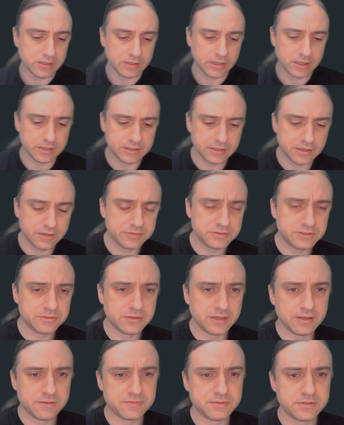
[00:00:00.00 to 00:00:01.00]
And you also
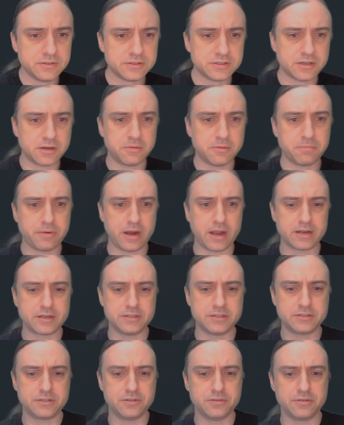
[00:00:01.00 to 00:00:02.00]
have to start
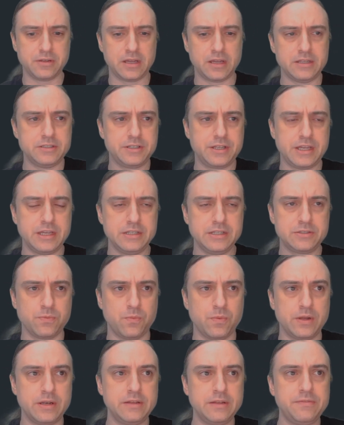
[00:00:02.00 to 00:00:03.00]
practice your edge case
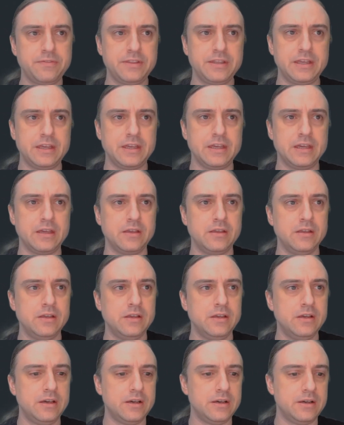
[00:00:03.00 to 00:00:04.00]
what if thinking.
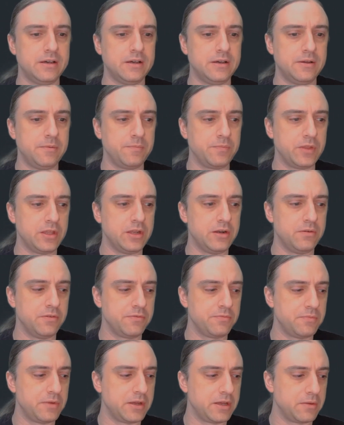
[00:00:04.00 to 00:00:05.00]

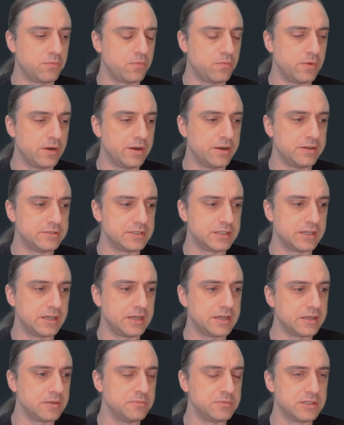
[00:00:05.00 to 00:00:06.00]
If my warehousing
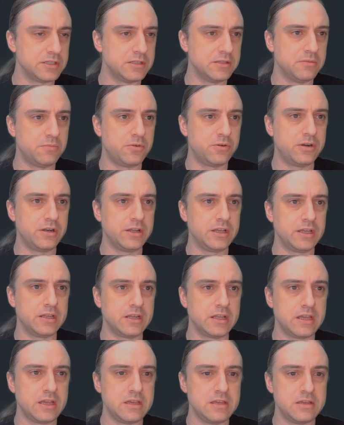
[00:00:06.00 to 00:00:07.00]
guy comes in the morning and
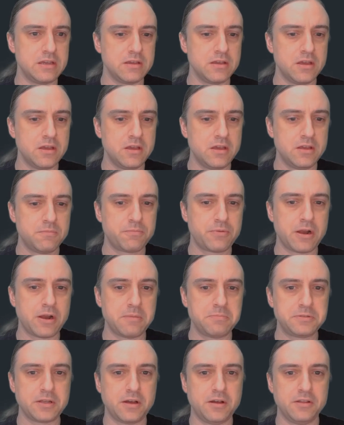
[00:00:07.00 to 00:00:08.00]
he
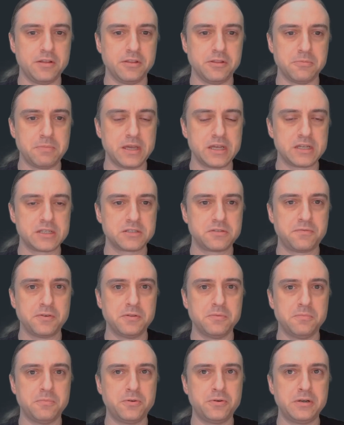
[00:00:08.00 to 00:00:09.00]
preps all the picks for
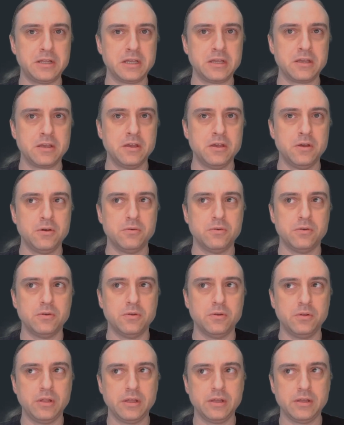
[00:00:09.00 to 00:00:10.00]
the morning,
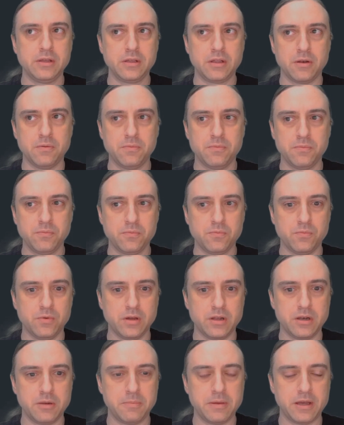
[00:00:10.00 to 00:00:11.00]
well,
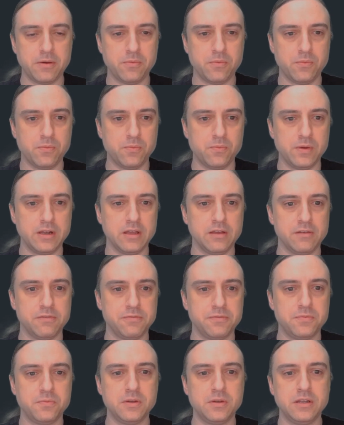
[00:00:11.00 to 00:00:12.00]
what about what
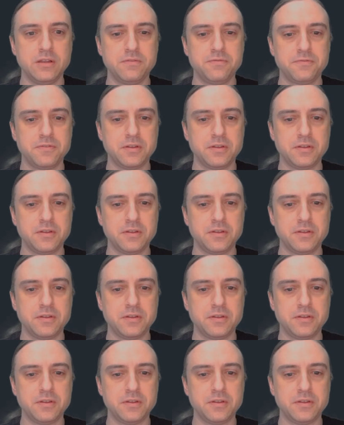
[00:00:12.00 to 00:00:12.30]
if? What if